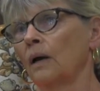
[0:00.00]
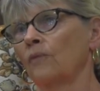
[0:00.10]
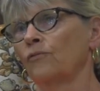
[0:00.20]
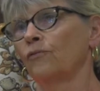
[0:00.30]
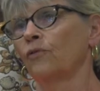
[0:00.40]

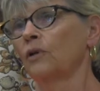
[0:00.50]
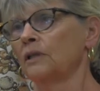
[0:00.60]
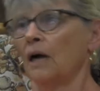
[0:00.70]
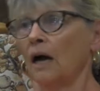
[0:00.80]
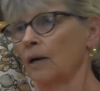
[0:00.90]

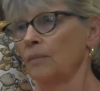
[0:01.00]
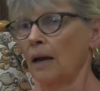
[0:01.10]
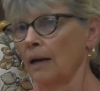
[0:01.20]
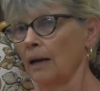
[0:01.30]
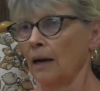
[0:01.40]
full-time
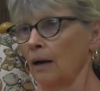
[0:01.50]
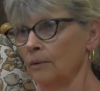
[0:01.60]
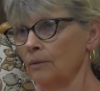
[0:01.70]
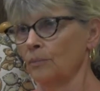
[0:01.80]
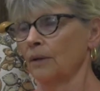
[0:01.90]
hang
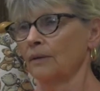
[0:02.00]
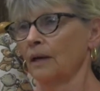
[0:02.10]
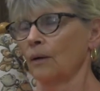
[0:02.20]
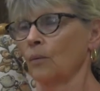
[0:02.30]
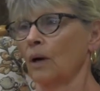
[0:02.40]
out, but
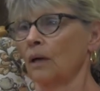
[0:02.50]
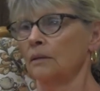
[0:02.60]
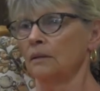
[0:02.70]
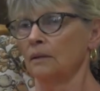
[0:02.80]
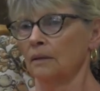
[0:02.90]
they
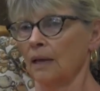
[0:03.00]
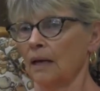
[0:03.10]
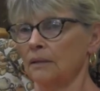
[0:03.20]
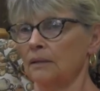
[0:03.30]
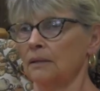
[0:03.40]
want
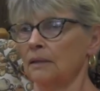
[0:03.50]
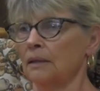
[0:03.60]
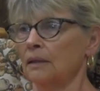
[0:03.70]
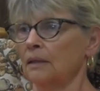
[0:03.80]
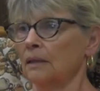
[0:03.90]
that
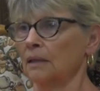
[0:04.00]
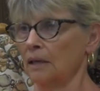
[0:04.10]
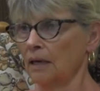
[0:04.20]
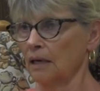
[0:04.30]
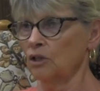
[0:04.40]

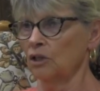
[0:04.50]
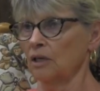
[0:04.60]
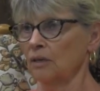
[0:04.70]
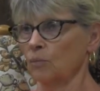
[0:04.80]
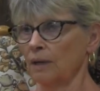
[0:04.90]
connection.
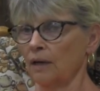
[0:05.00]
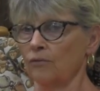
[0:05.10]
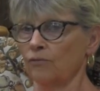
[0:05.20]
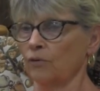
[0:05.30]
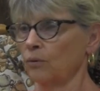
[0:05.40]
And we
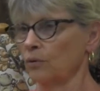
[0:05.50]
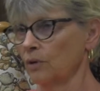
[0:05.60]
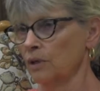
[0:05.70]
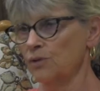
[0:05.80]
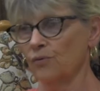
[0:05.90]
have phone
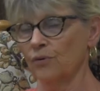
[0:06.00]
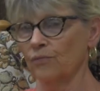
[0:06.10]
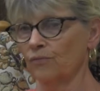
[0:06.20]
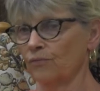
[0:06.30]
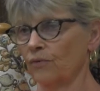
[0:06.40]
trees for
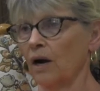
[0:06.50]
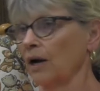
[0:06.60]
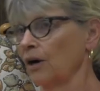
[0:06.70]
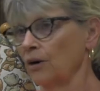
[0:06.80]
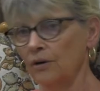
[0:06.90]

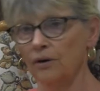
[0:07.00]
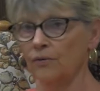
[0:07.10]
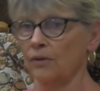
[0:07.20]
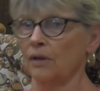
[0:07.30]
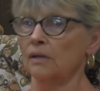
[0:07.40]
fire and
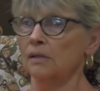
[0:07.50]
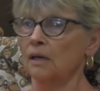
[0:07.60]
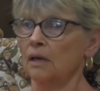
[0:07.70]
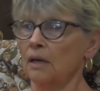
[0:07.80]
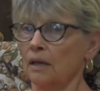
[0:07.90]
different things
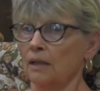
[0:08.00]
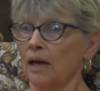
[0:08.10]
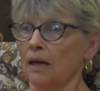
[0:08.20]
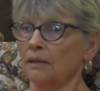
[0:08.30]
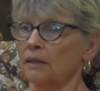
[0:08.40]

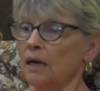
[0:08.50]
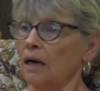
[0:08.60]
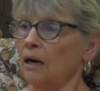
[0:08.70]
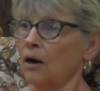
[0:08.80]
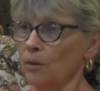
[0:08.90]
that
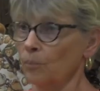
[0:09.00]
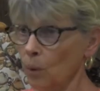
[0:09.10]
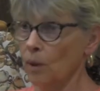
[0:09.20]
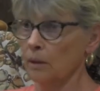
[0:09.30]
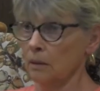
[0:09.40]
are
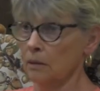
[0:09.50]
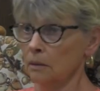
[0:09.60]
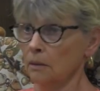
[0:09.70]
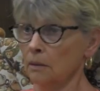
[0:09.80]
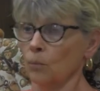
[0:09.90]
important
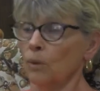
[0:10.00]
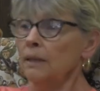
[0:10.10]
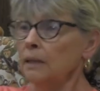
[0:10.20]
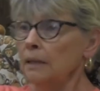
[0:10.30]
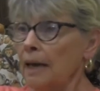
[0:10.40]
that we
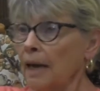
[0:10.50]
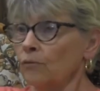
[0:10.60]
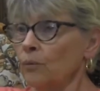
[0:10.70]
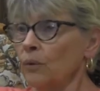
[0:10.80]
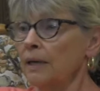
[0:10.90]
didn't
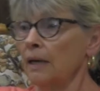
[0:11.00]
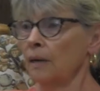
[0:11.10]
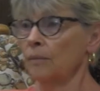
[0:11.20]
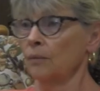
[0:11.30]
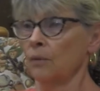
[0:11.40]
have when we
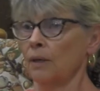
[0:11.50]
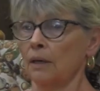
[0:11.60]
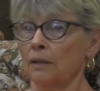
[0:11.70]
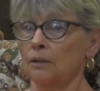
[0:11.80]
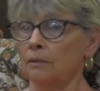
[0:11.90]
came. I mean, we
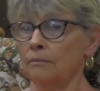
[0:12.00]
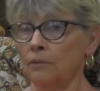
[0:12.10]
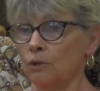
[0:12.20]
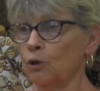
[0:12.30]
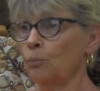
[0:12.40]
had
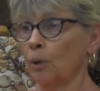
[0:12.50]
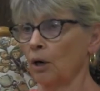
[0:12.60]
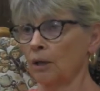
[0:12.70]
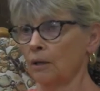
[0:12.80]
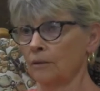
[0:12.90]

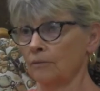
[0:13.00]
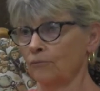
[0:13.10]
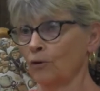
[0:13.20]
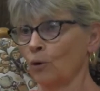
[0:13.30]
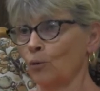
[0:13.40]
two-party
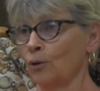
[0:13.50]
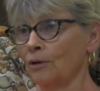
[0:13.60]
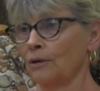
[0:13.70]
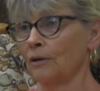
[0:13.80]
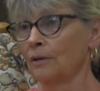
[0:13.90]
phone,
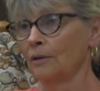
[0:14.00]
and